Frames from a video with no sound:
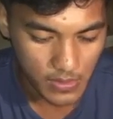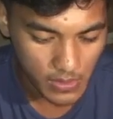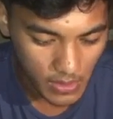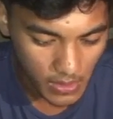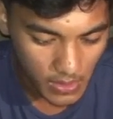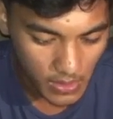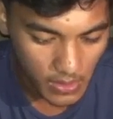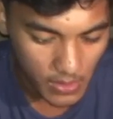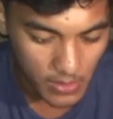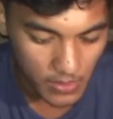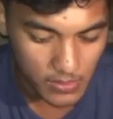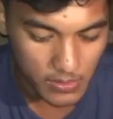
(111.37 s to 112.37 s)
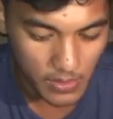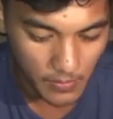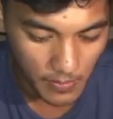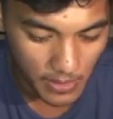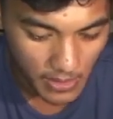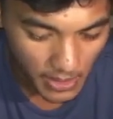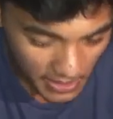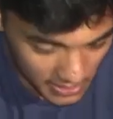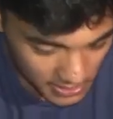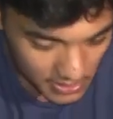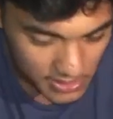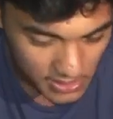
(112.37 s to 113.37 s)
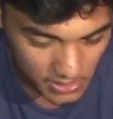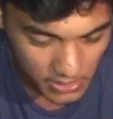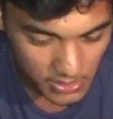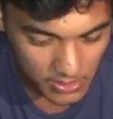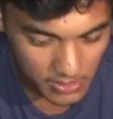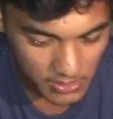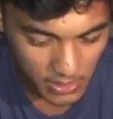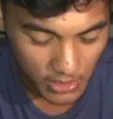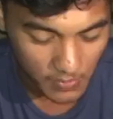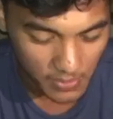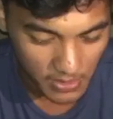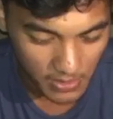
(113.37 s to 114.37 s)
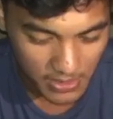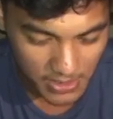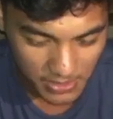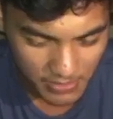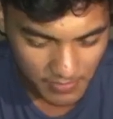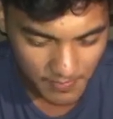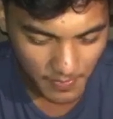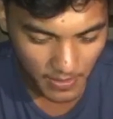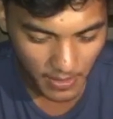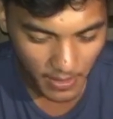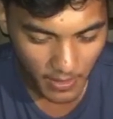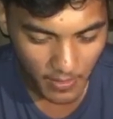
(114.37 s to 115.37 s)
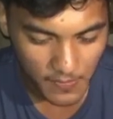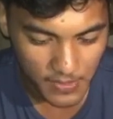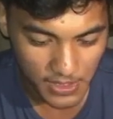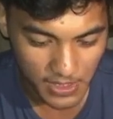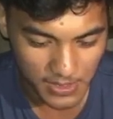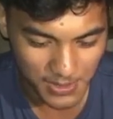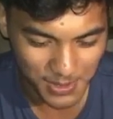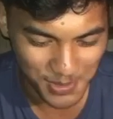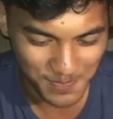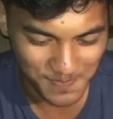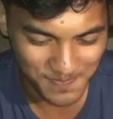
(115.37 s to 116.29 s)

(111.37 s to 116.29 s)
decontamination procedures.